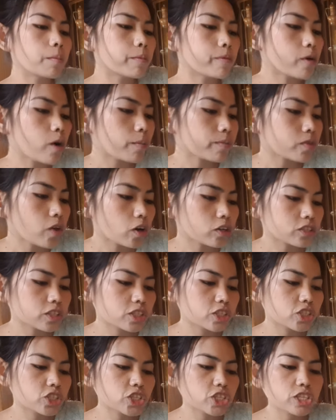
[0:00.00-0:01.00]
from
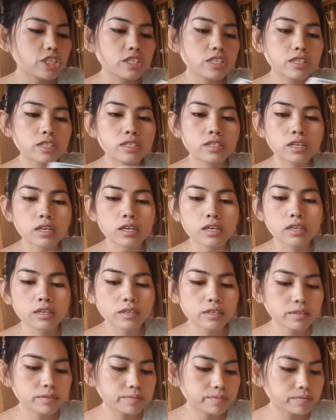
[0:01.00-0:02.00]
Doctor G uh,
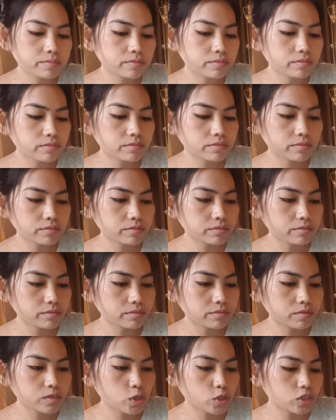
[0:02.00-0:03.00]

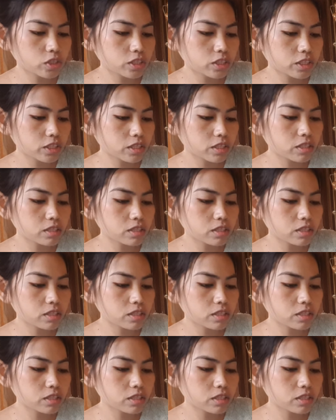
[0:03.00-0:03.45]
Doctor G